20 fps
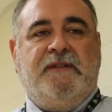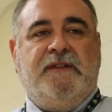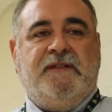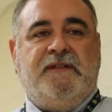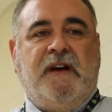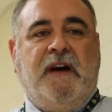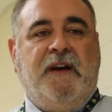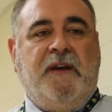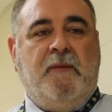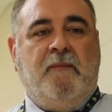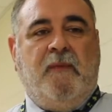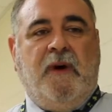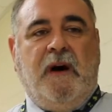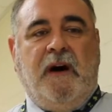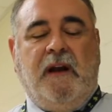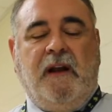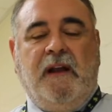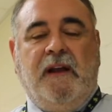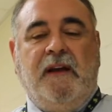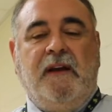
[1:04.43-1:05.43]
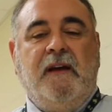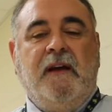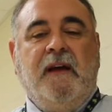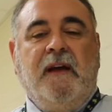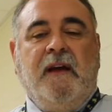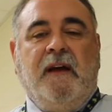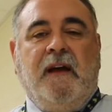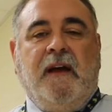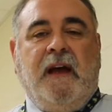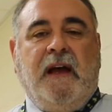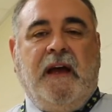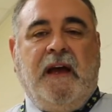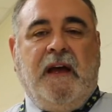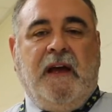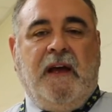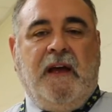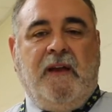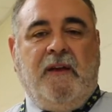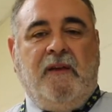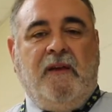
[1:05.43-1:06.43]
design and modeling,
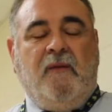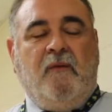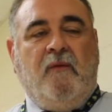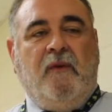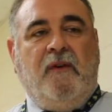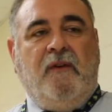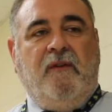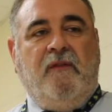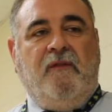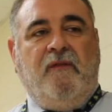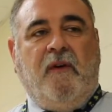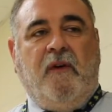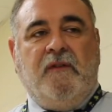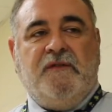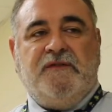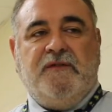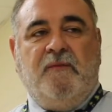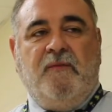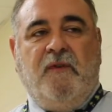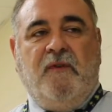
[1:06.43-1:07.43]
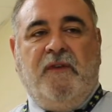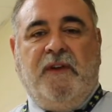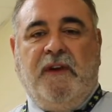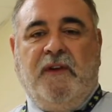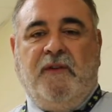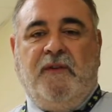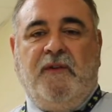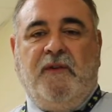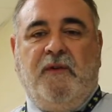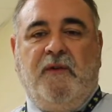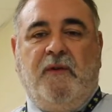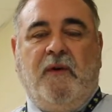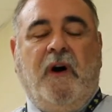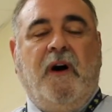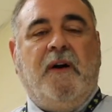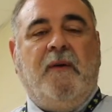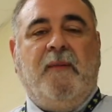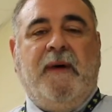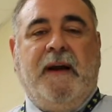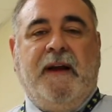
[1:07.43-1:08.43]
and we've also moved into
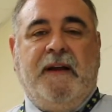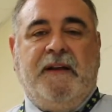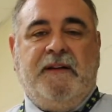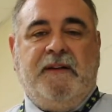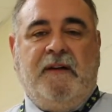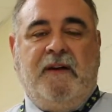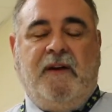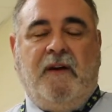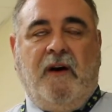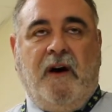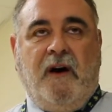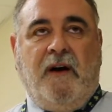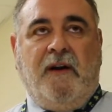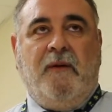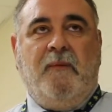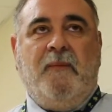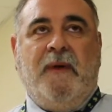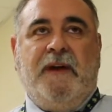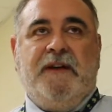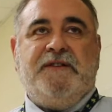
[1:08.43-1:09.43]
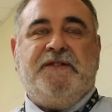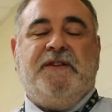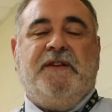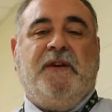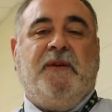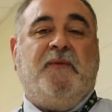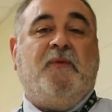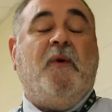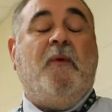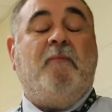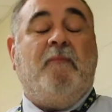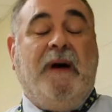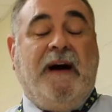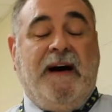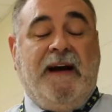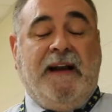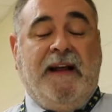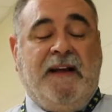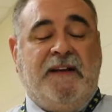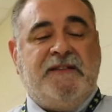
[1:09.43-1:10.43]
automatic automation and
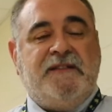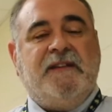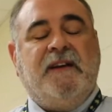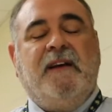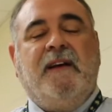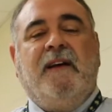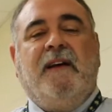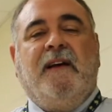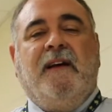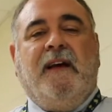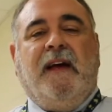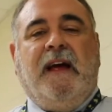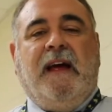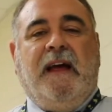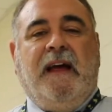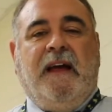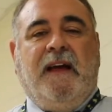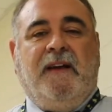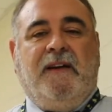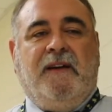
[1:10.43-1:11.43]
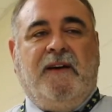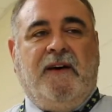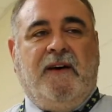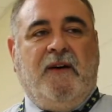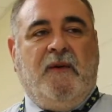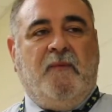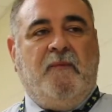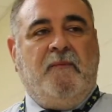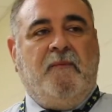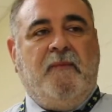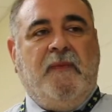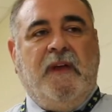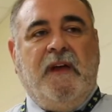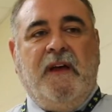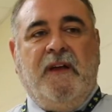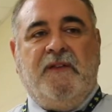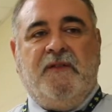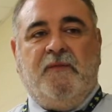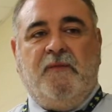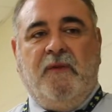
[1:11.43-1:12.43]
robotics. And um,
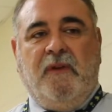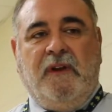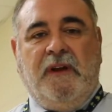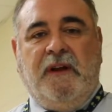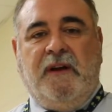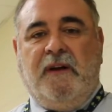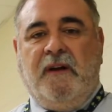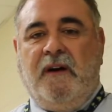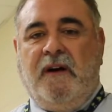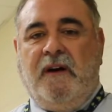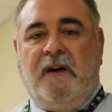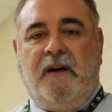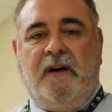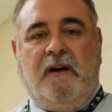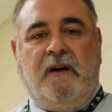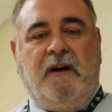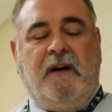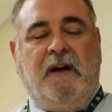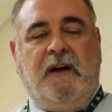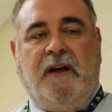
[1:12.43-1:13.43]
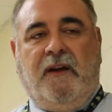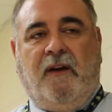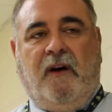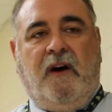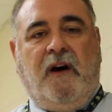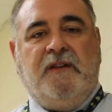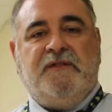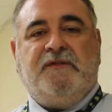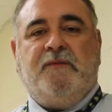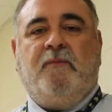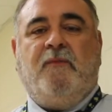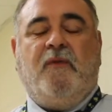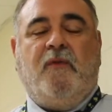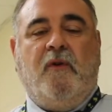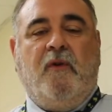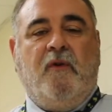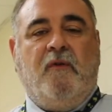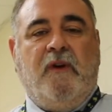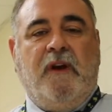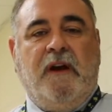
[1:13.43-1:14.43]
it's really uh, an awesome
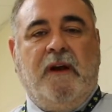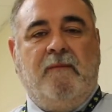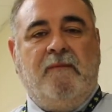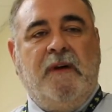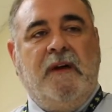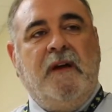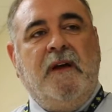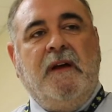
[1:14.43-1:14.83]
program.